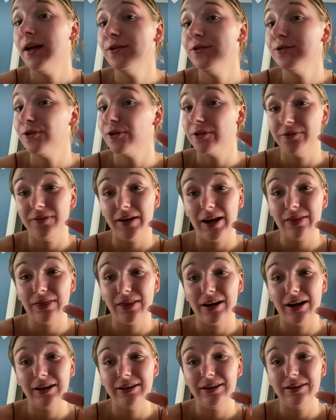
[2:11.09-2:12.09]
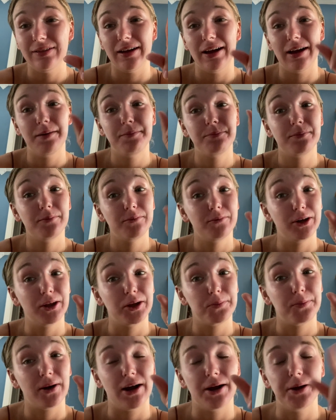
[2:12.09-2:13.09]
so the fact that I did that,
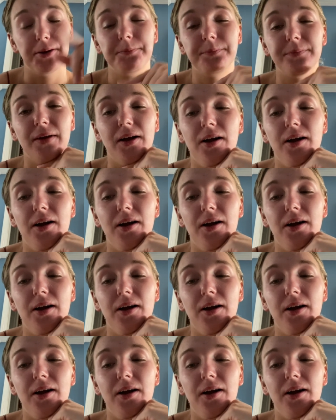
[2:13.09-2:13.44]
really proud.